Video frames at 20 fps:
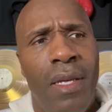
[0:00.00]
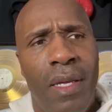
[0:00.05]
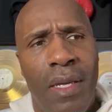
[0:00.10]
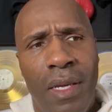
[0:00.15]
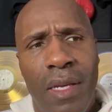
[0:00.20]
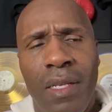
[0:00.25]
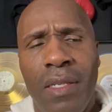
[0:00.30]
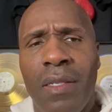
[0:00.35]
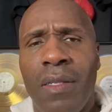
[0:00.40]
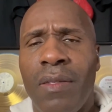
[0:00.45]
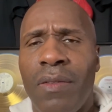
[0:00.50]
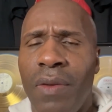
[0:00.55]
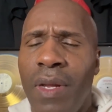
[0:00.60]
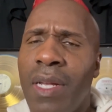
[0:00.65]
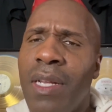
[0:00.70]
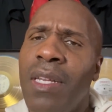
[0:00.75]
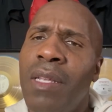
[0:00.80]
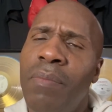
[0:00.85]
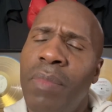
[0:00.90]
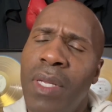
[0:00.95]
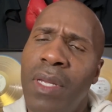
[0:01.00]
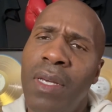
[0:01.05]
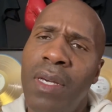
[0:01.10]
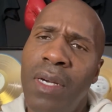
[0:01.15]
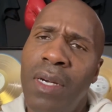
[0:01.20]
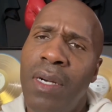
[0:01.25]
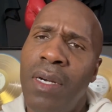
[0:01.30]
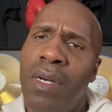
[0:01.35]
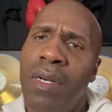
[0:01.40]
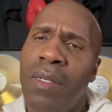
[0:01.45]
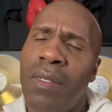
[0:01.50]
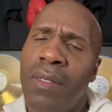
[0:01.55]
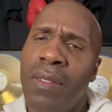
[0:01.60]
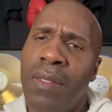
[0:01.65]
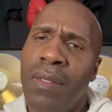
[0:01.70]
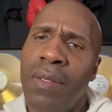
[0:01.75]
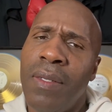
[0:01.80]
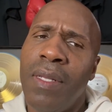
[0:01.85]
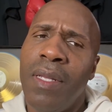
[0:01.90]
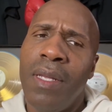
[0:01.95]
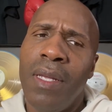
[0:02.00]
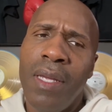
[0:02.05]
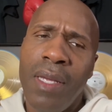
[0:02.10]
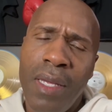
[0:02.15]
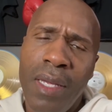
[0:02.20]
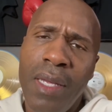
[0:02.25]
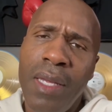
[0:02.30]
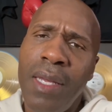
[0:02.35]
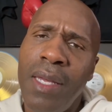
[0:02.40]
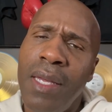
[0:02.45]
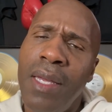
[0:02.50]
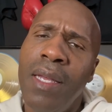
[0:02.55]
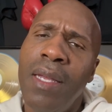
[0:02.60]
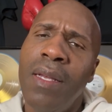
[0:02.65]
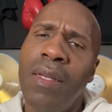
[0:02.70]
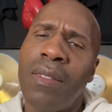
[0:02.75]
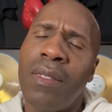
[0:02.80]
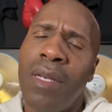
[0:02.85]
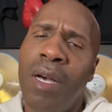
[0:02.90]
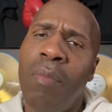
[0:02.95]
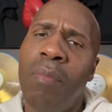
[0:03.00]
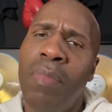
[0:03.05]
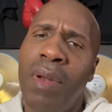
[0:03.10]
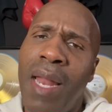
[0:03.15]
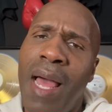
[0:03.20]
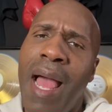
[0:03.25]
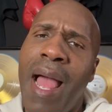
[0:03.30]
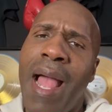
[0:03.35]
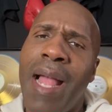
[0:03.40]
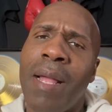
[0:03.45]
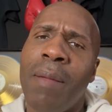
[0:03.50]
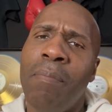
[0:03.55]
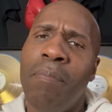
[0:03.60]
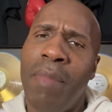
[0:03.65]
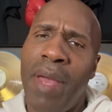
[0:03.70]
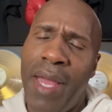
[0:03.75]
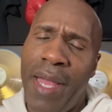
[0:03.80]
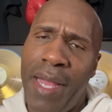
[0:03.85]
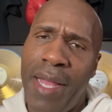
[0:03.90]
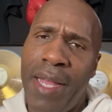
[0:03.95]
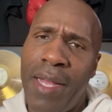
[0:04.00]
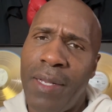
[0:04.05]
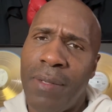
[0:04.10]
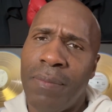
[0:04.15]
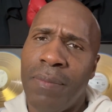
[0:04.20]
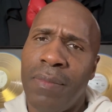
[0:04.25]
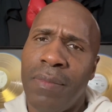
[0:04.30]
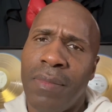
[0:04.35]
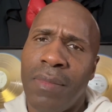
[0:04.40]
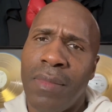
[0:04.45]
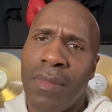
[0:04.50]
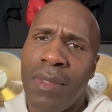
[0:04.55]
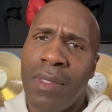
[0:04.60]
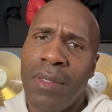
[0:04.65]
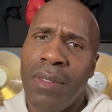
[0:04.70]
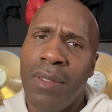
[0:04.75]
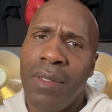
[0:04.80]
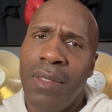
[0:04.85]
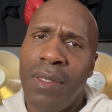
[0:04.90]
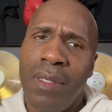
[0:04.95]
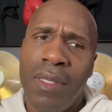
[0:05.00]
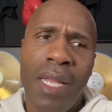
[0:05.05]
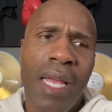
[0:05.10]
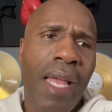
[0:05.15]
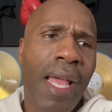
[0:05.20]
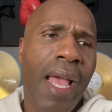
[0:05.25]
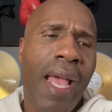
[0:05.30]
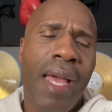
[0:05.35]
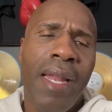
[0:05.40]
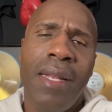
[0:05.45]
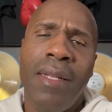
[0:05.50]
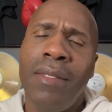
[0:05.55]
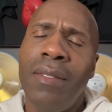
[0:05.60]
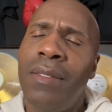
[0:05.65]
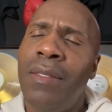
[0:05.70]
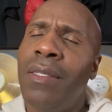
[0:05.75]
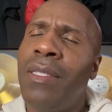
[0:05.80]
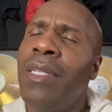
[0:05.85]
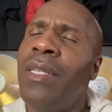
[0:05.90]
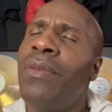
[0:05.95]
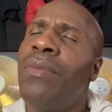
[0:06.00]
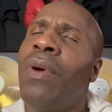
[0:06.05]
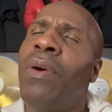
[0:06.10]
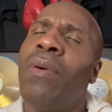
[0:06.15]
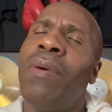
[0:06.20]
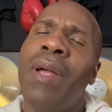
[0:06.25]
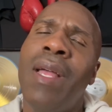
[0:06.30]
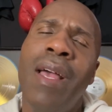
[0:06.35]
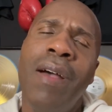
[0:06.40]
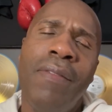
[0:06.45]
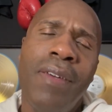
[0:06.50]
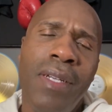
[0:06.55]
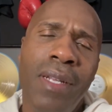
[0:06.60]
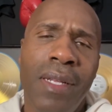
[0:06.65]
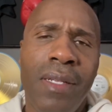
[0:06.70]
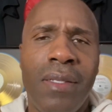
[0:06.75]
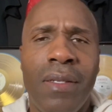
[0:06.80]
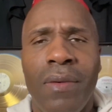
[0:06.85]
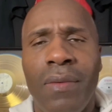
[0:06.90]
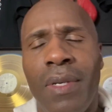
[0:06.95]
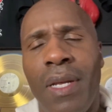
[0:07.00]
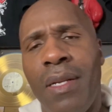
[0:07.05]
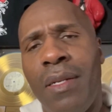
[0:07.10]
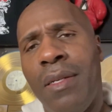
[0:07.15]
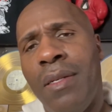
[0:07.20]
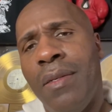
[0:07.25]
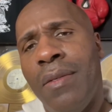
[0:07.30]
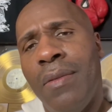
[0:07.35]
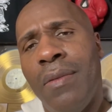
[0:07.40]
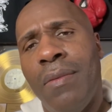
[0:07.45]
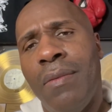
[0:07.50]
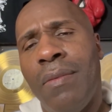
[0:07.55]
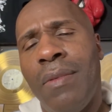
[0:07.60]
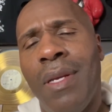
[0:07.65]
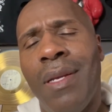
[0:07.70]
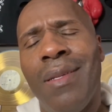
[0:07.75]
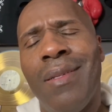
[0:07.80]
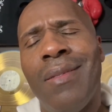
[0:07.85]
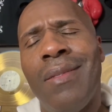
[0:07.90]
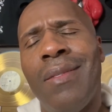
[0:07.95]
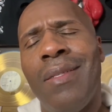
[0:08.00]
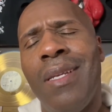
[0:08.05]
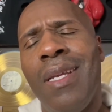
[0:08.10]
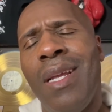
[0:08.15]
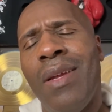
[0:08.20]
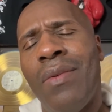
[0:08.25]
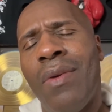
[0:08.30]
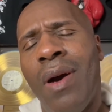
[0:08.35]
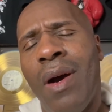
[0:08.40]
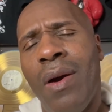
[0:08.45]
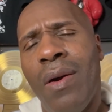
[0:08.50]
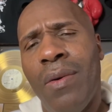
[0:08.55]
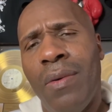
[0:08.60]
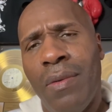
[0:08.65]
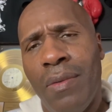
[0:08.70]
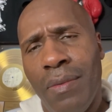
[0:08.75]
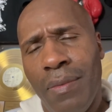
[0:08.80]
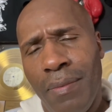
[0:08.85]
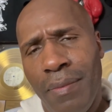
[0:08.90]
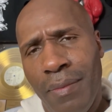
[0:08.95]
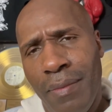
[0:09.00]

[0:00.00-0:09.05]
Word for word: is strictly because he is a black man. They had zero evidence on that dude. Zero.